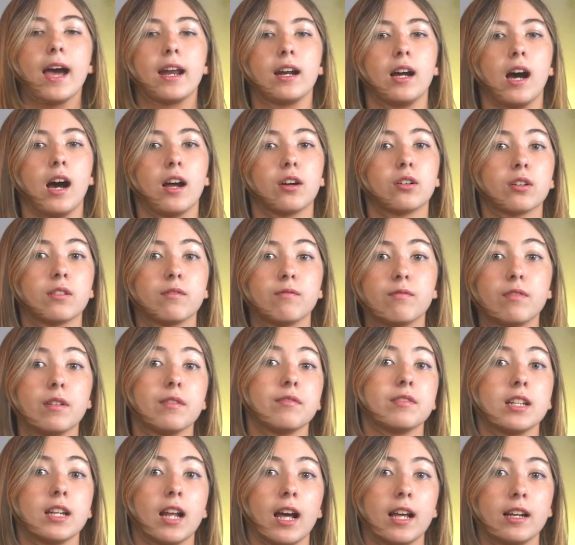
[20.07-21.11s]
at
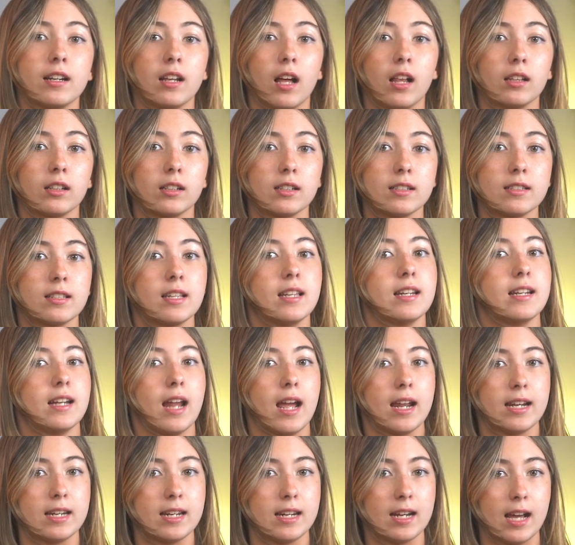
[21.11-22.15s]

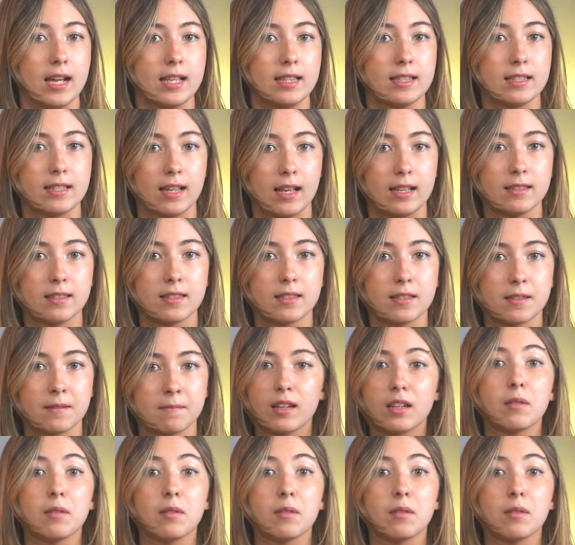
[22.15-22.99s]
$159.99,